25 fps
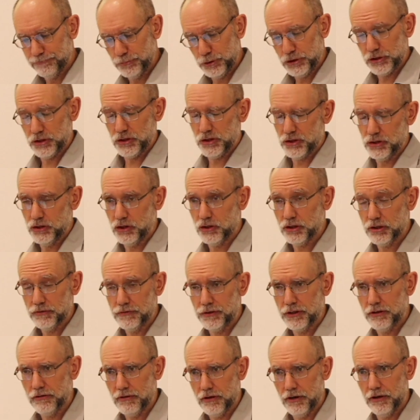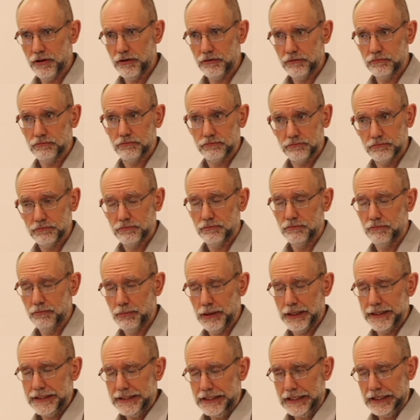which is not of your own
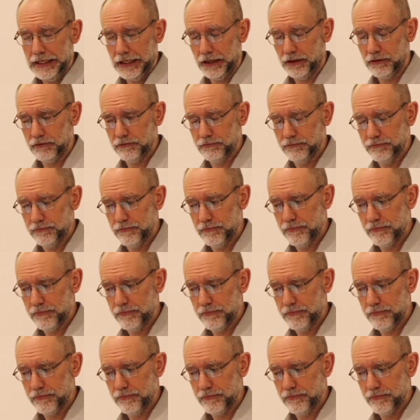making,